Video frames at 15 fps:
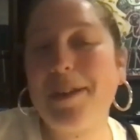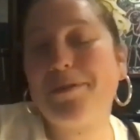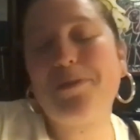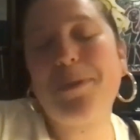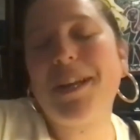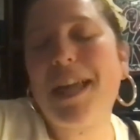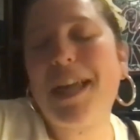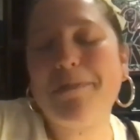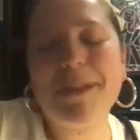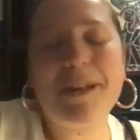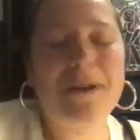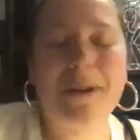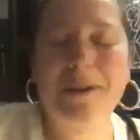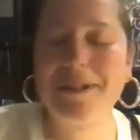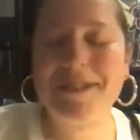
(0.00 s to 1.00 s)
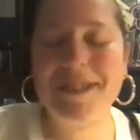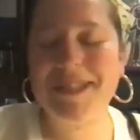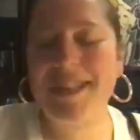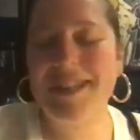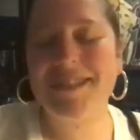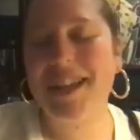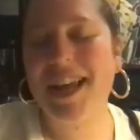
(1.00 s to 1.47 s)
what led me to all the
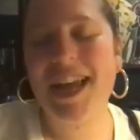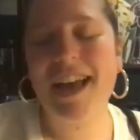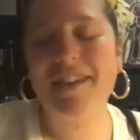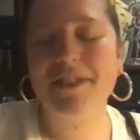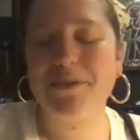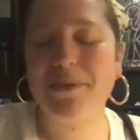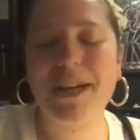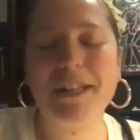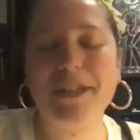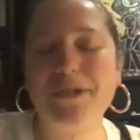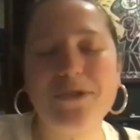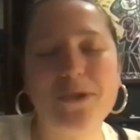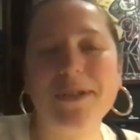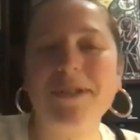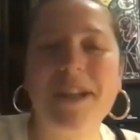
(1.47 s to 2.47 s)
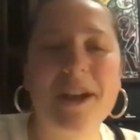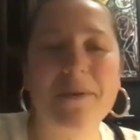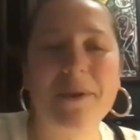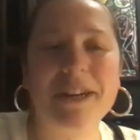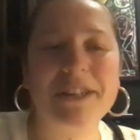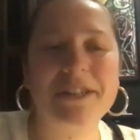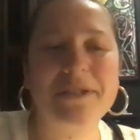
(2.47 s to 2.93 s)
success that I have is writing the stories that I
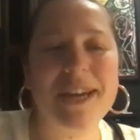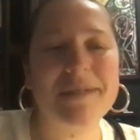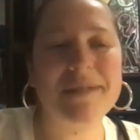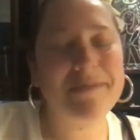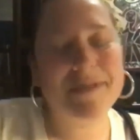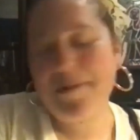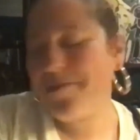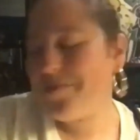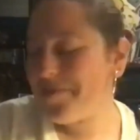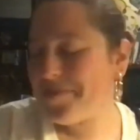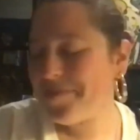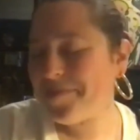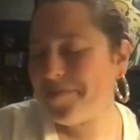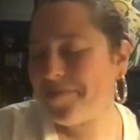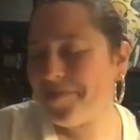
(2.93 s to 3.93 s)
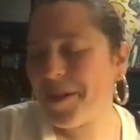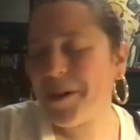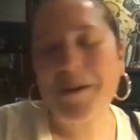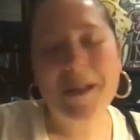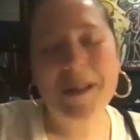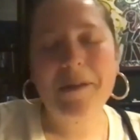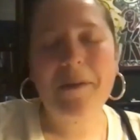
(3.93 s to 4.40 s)
wanted to write. So there's
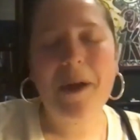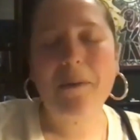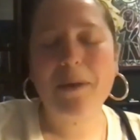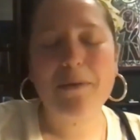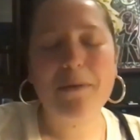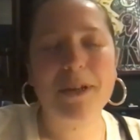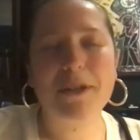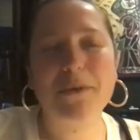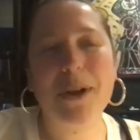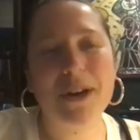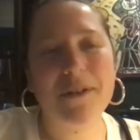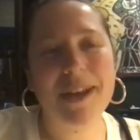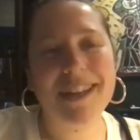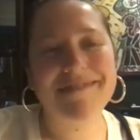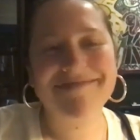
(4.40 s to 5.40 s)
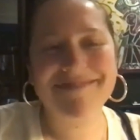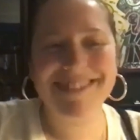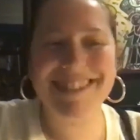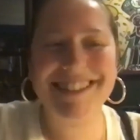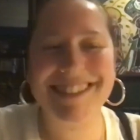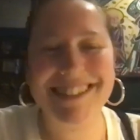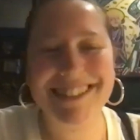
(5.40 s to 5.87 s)
nothing wrong with what you want to
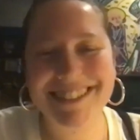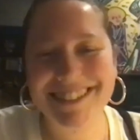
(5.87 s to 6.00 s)
write.